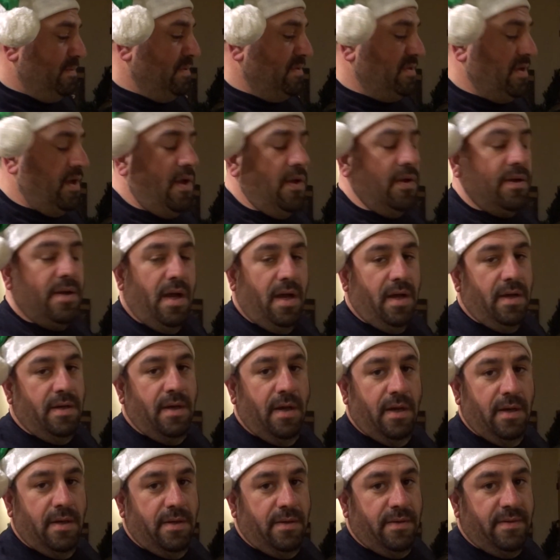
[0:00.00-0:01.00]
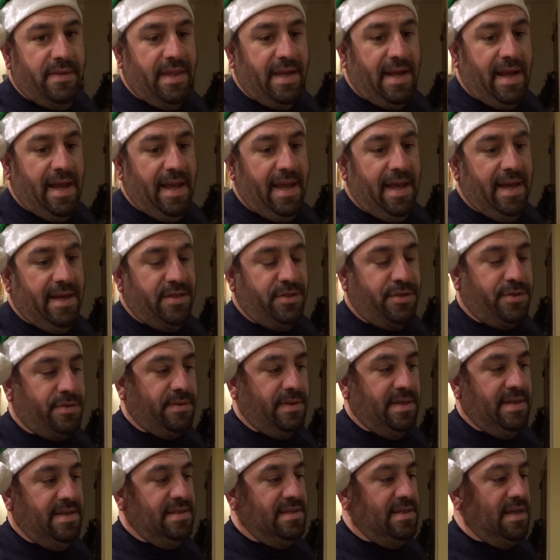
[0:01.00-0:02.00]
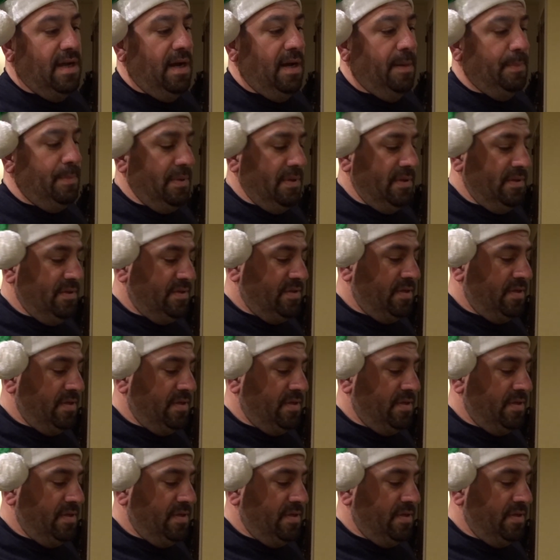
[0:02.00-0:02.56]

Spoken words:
was all gung-ho that I had trees up.